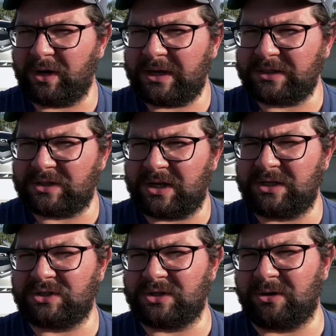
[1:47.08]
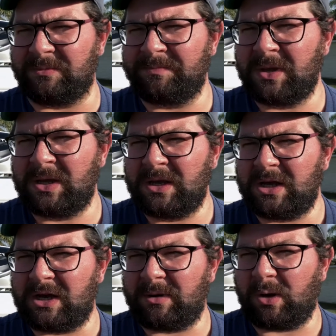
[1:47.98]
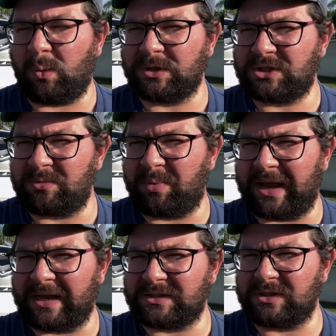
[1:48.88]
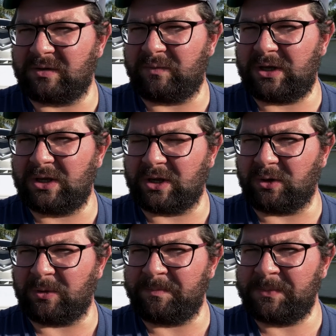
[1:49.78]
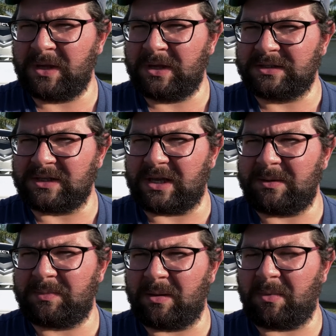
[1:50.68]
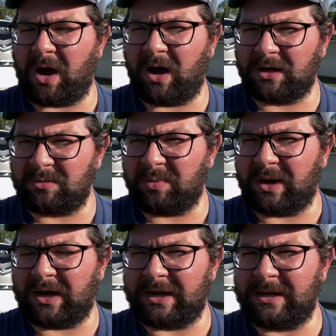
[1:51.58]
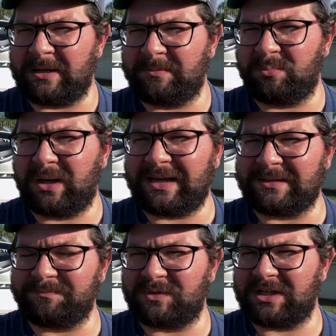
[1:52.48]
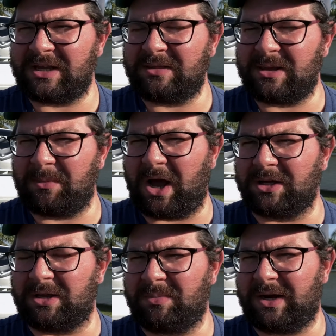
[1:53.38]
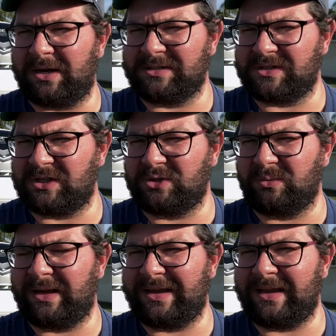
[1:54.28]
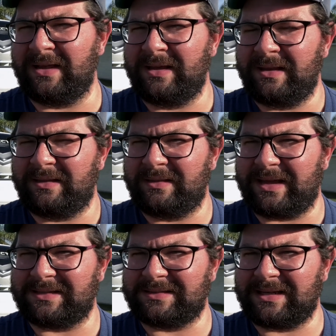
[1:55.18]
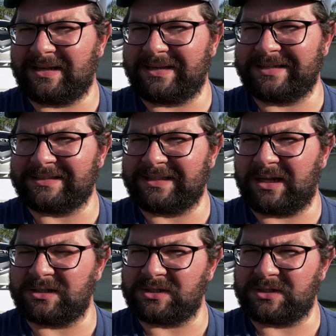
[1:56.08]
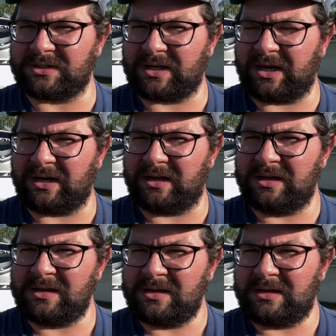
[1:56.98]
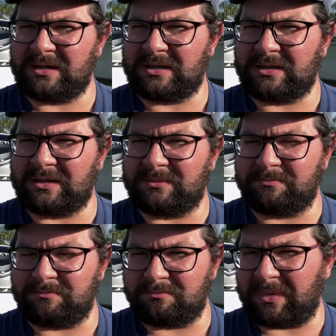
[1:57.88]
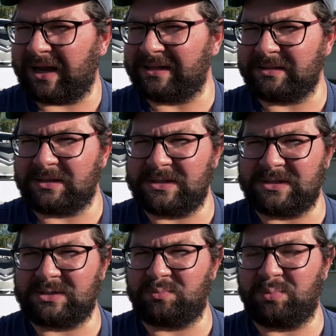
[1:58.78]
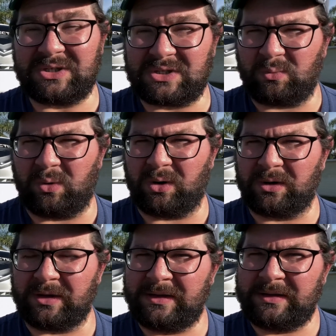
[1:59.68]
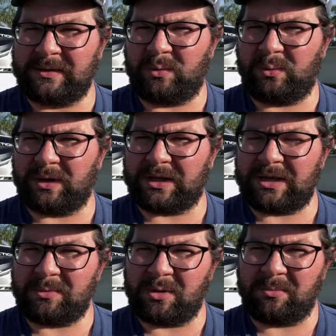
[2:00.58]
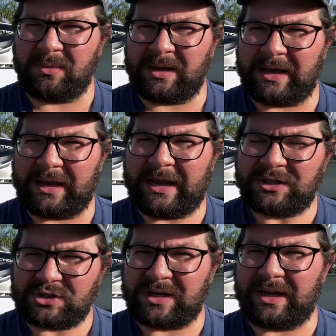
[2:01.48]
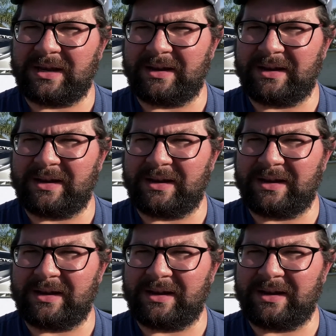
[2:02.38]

intentional about what she packs in the vehicle to keep them occupied, but to keep them occupied in such a way that it's not just kind of mindless, busy work. We want to keep them educated